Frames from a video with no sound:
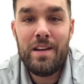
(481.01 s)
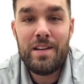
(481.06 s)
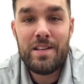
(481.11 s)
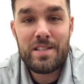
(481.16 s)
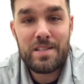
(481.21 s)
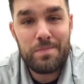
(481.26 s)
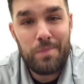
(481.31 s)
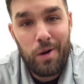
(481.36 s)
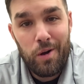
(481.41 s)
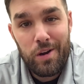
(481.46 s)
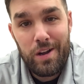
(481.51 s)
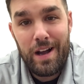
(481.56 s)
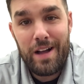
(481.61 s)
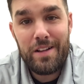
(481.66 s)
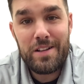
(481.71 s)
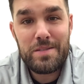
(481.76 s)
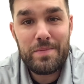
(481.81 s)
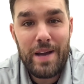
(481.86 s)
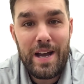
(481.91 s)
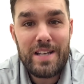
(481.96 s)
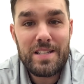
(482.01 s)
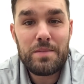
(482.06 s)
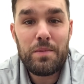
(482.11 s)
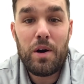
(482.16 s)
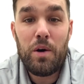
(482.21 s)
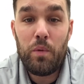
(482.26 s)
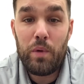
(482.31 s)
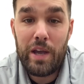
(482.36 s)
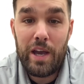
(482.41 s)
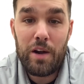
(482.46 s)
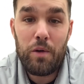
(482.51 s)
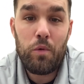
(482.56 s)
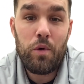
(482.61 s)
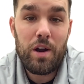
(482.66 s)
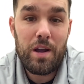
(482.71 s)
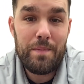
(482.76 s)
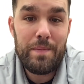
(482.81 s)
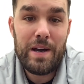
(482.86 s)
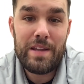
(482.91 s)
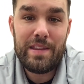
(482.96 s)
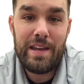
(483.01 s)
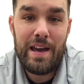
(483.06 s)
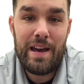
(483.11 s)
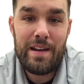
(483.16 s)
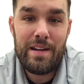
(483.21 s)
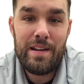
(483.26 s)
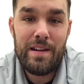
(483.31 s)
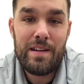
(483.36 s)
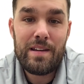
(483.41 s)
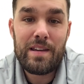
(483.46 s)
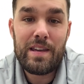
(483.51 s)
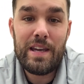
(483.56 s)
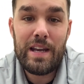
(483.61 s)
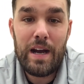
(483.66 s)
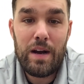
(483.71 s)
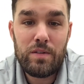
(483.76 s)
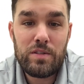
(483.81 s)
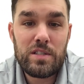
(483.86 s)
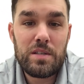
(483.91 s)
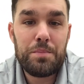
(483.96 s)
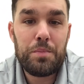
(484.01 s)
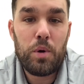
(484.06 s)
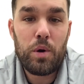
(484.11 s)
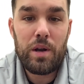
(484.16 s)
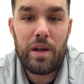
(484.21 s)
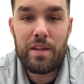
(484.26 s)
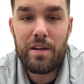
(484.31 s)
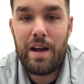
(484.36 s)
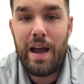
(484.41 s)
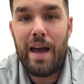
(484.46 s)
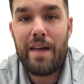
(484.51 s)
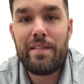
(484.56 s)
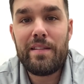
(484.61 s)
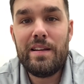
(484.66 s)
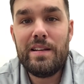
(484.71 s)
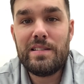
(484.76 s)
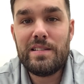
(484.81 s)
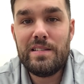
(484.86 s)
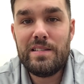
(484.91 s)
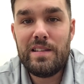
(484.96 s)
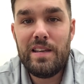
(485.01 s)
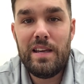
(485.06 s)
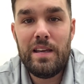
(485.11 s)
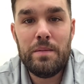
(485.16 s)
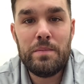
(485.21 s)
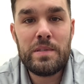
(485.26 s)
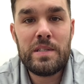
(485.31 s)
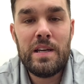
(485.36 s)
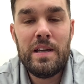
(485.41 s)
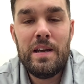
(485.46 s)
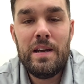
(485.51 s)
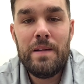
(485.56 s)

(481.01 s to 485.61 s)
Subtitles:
Small college basketball, we got to worry about that. Get out and support other athletes and teams.